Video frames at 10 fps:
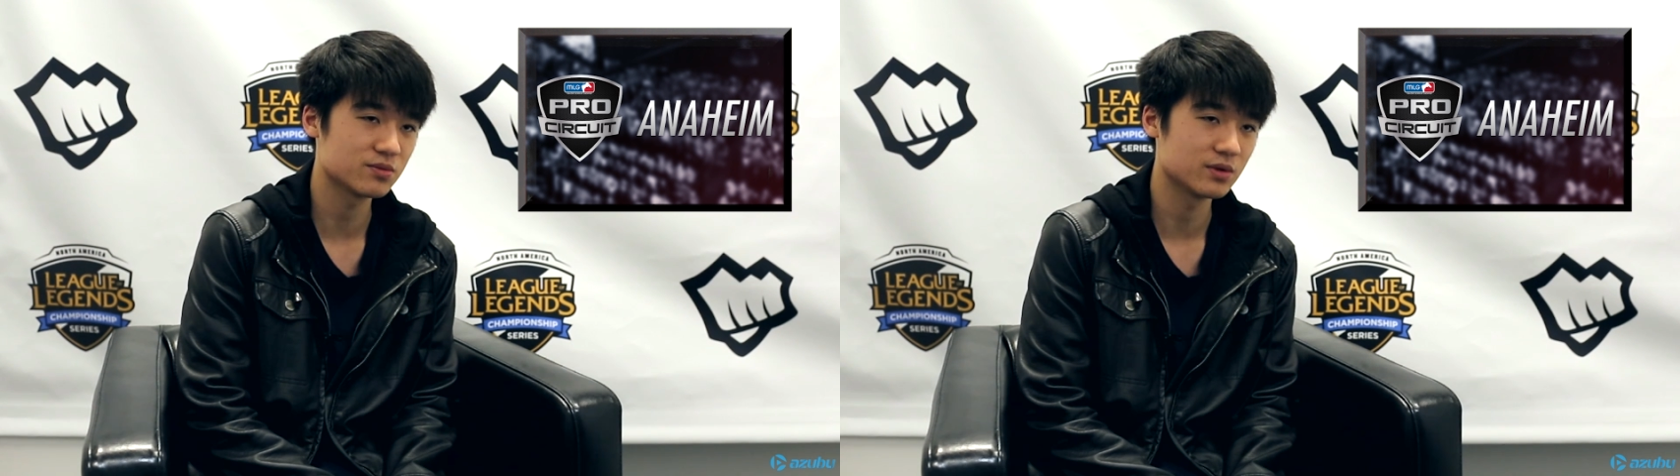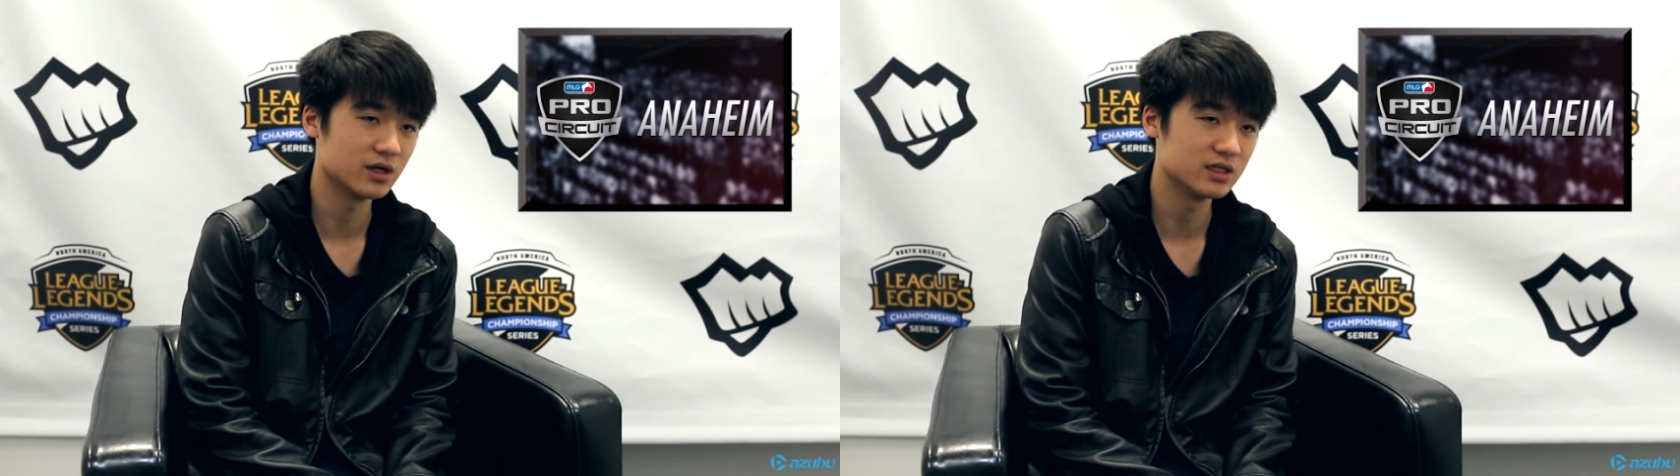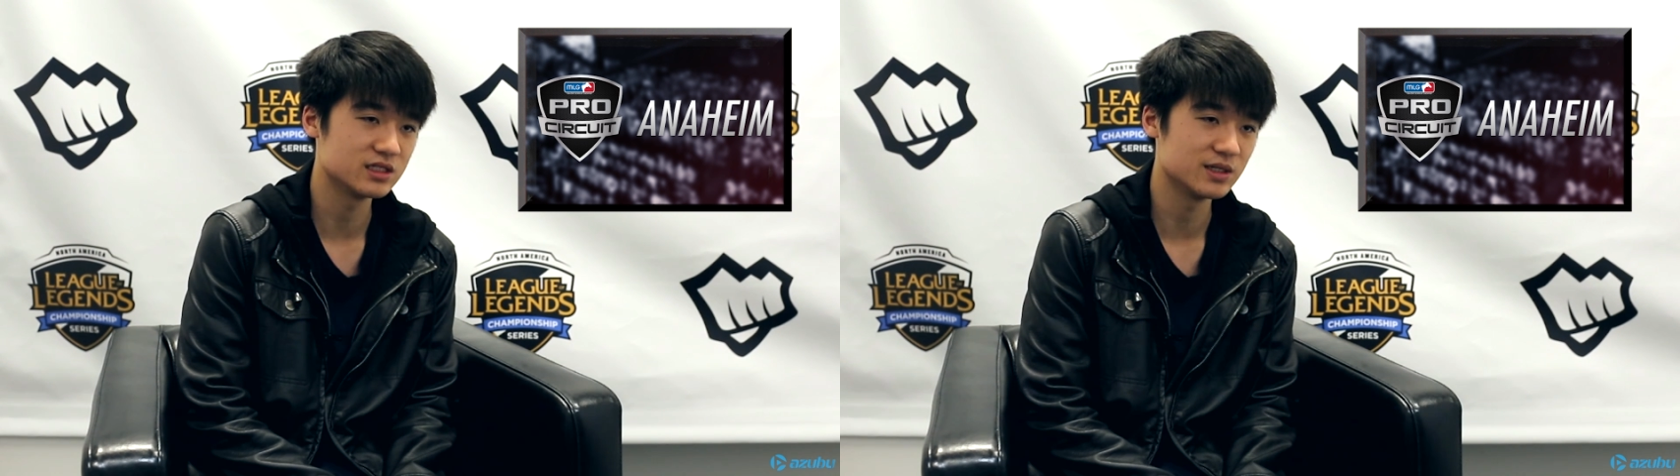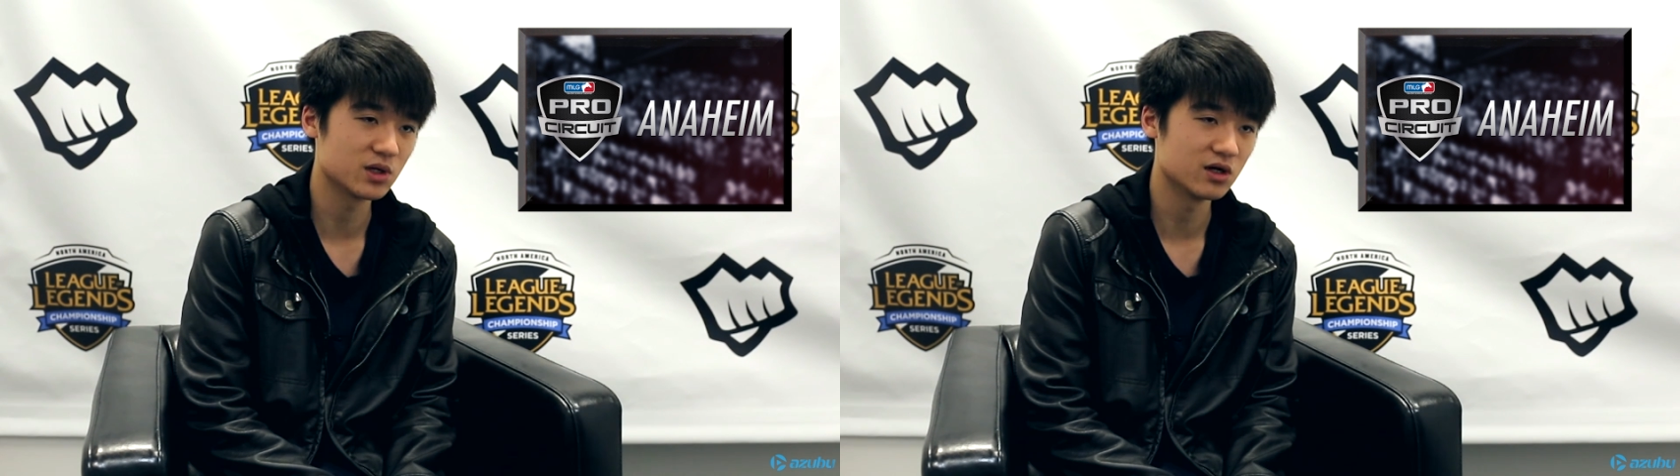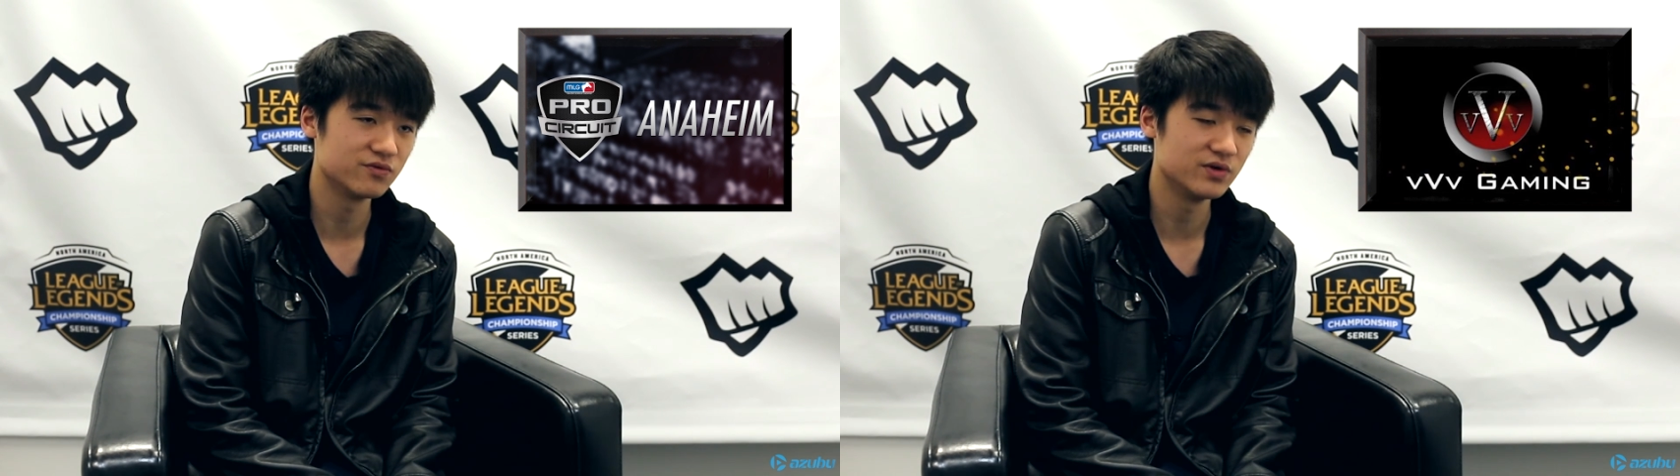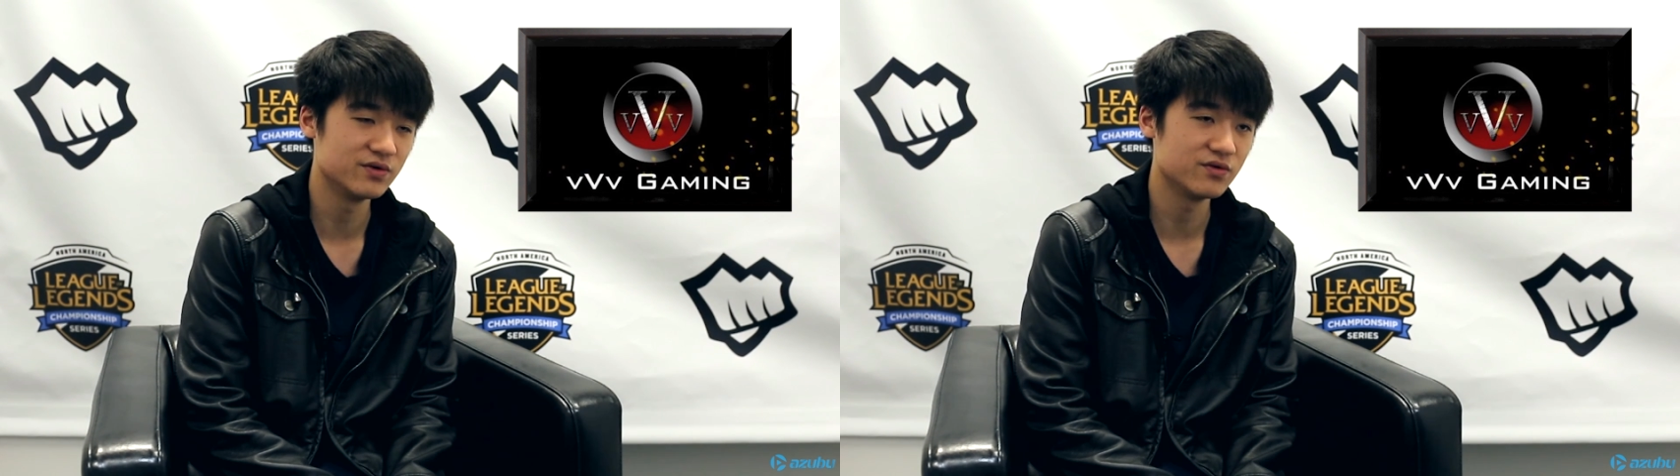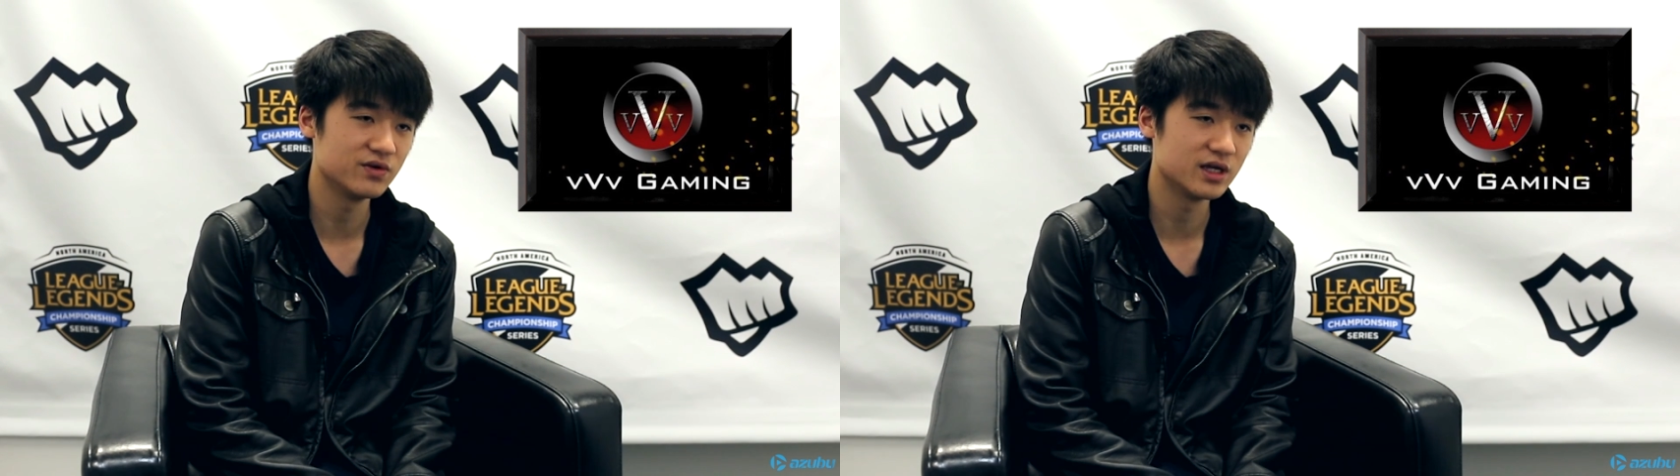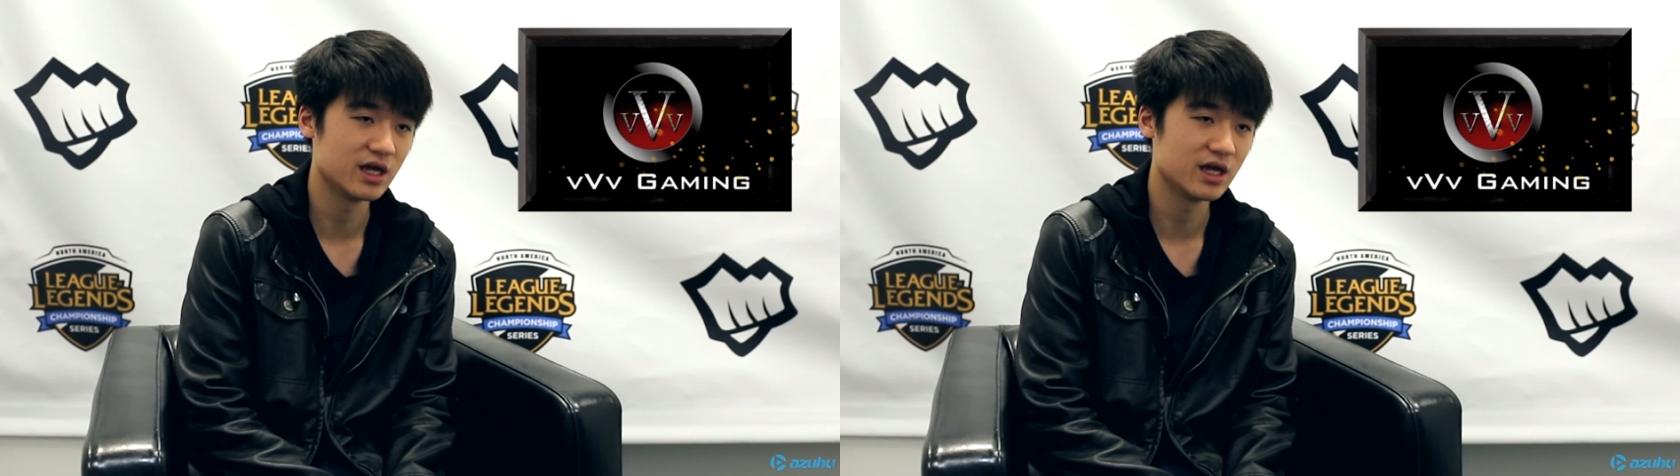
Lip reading: a team called VVV